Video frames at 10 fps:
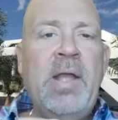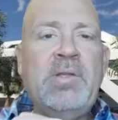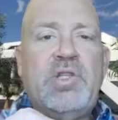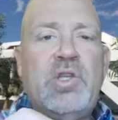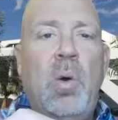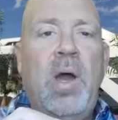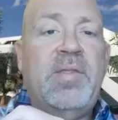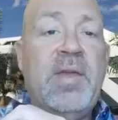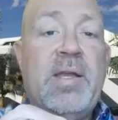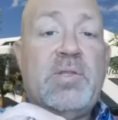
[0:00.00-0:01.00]
And so
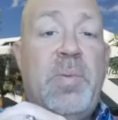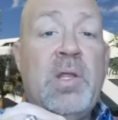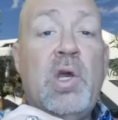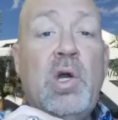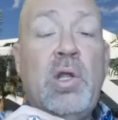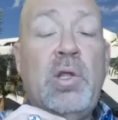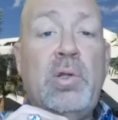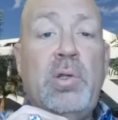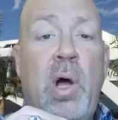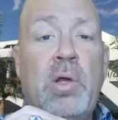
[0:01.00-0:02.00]
I think it's been good
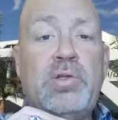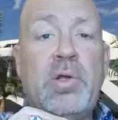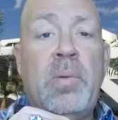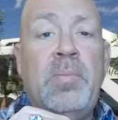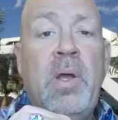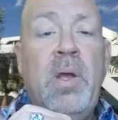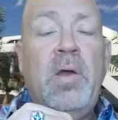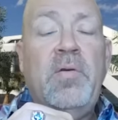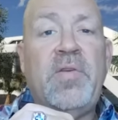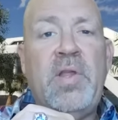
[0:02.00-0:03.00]
in the long term
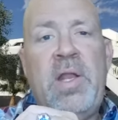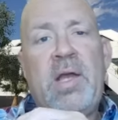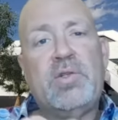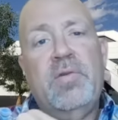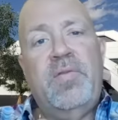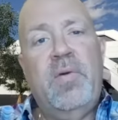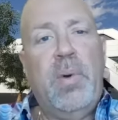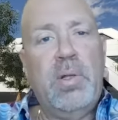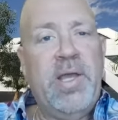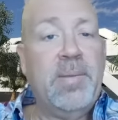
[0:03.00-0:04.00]
for the National
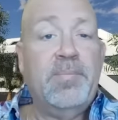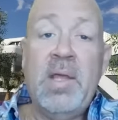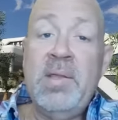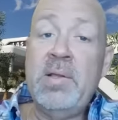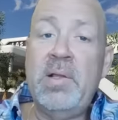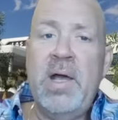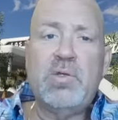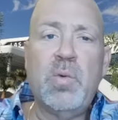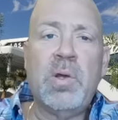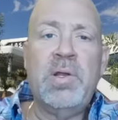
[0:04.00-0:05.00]
Football League. And then the
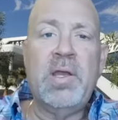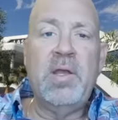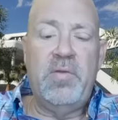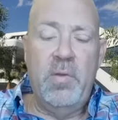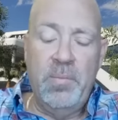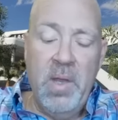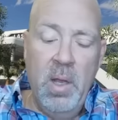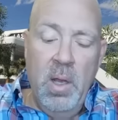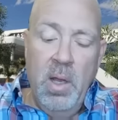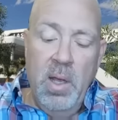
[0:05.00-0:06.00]
last we're going to get to,
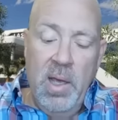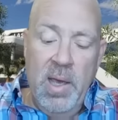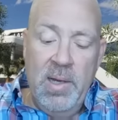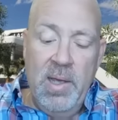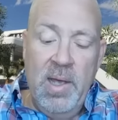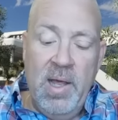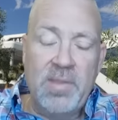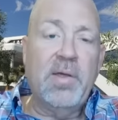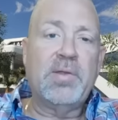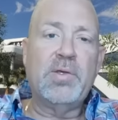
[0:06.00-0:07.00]
and
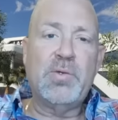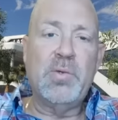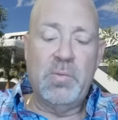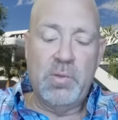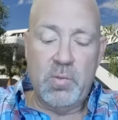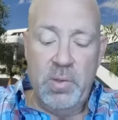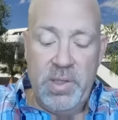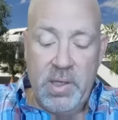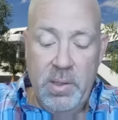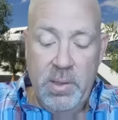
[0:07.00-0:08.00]
I thought this one was
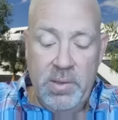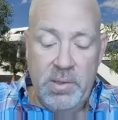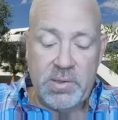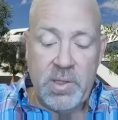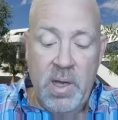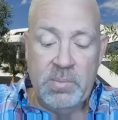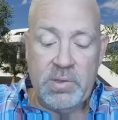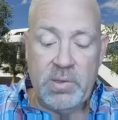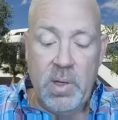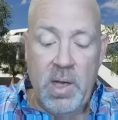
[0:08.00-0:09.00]
really good. This
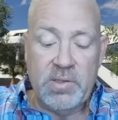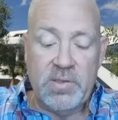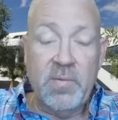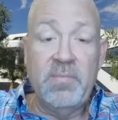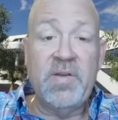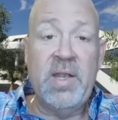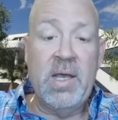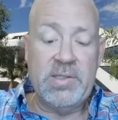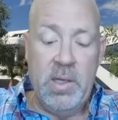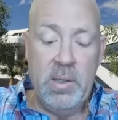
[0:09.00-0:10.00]
comes to us from
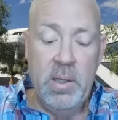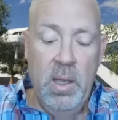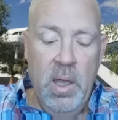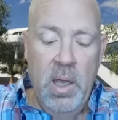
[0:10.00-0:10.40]
Vanessa.